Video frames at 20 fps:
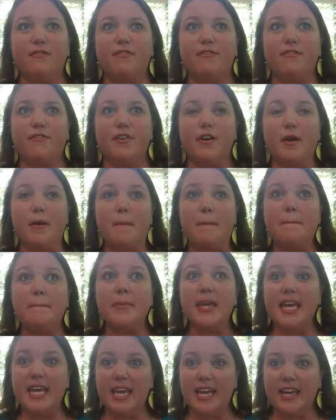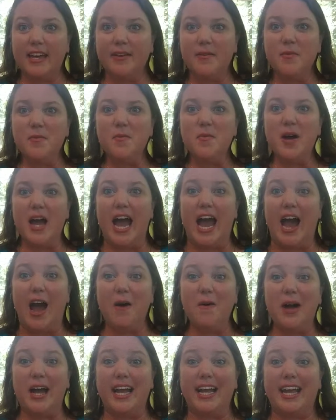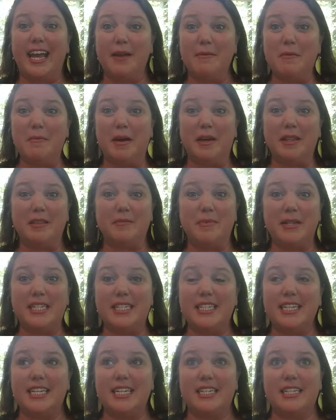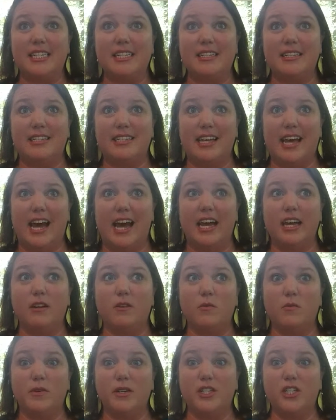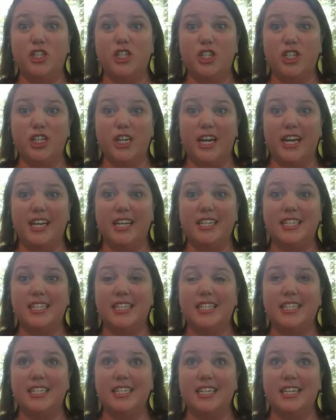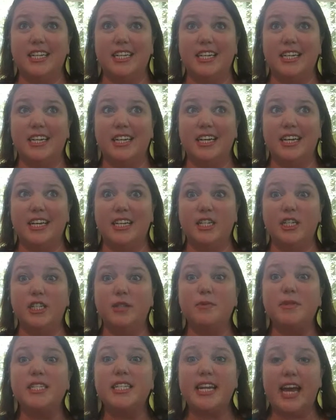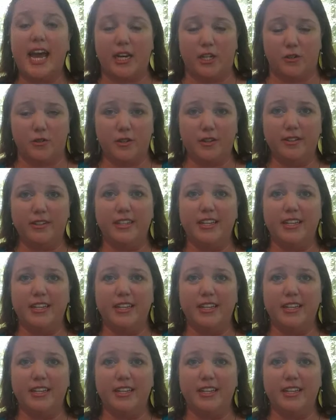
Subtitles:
For me, how I came about the business side was it just was natural.